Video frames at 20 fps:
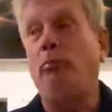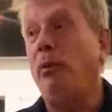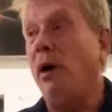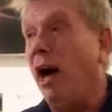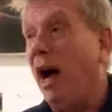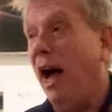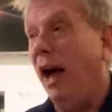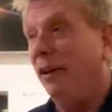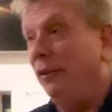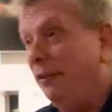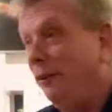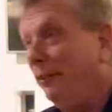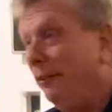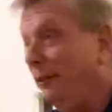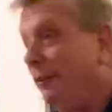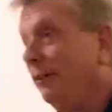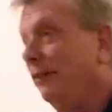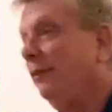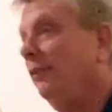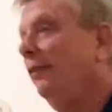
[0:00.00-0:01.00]
But
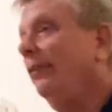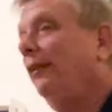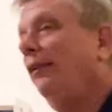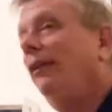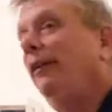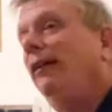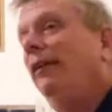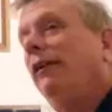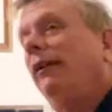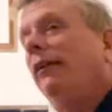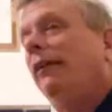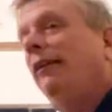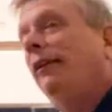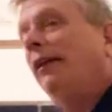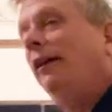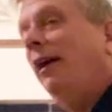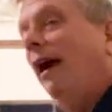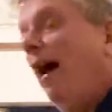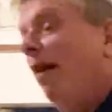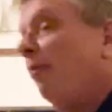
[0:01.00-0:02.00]

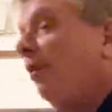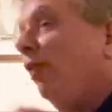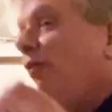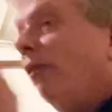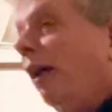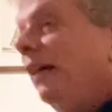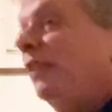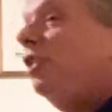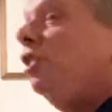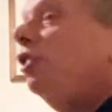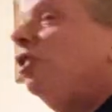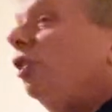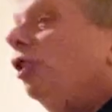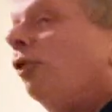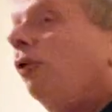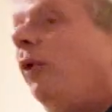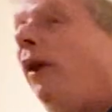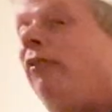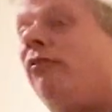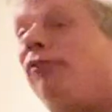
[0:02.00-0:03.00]
how many races do
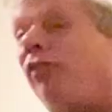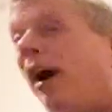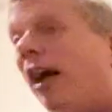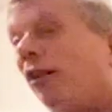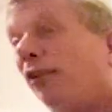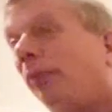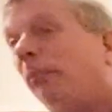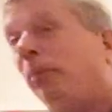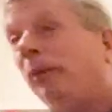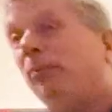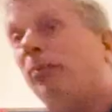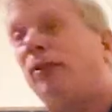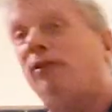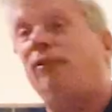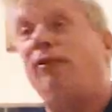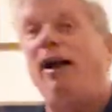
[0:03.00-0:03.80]
you win following people